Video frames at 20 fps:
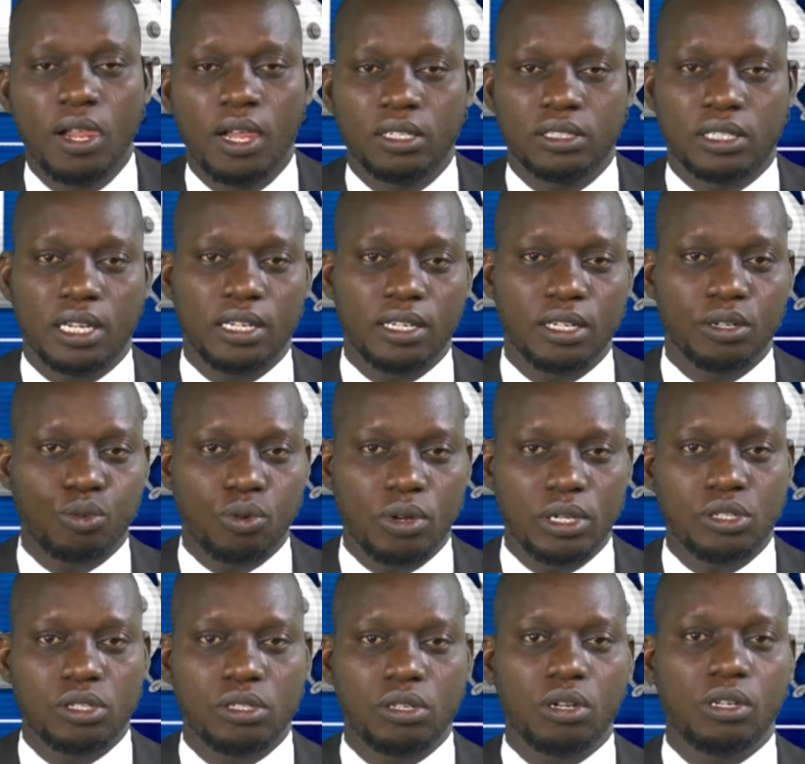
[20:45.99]
certain
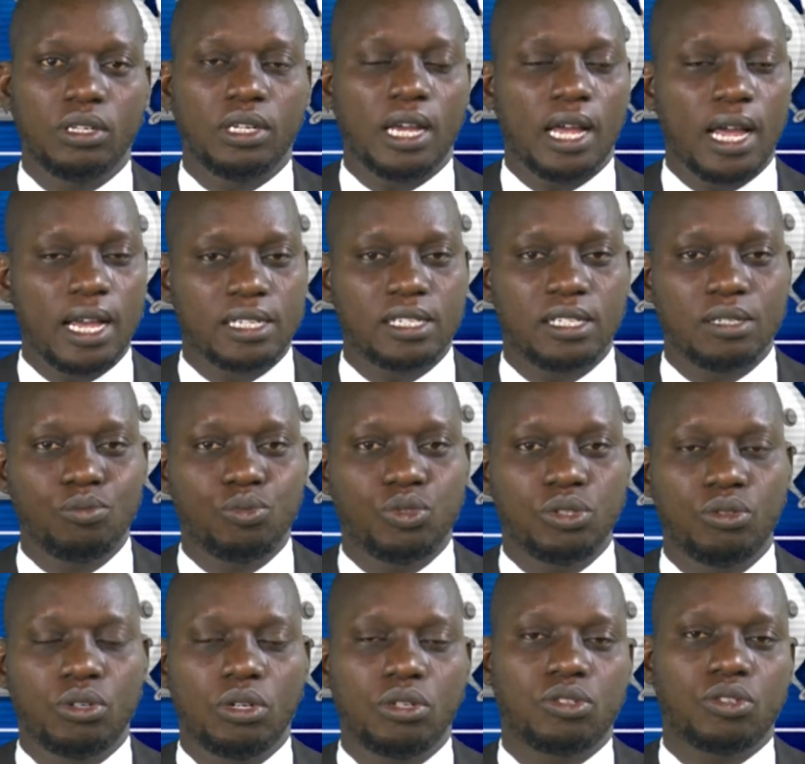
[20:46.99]
questions, asked him
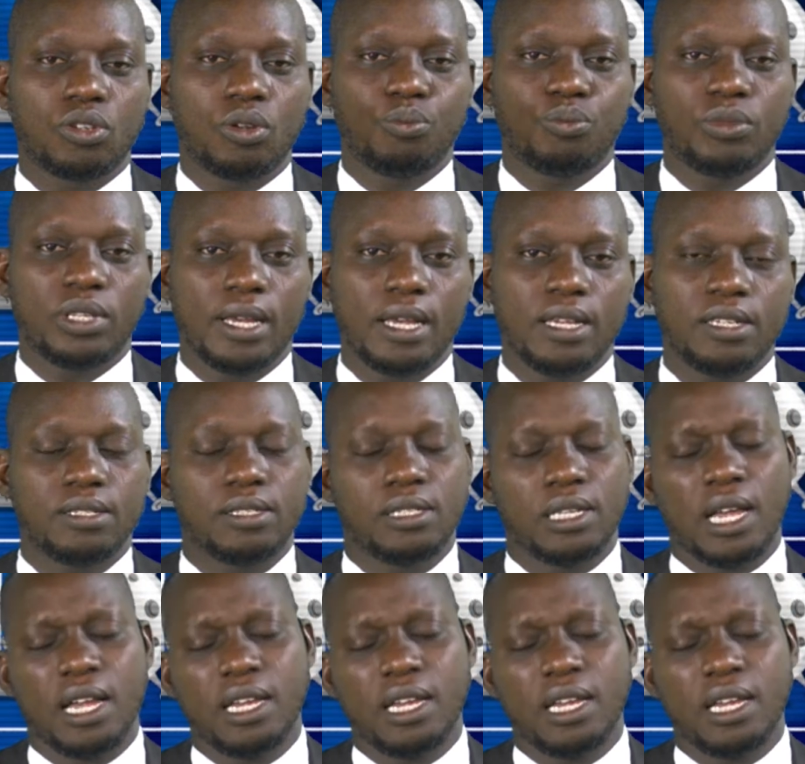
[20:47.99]
to run some tests,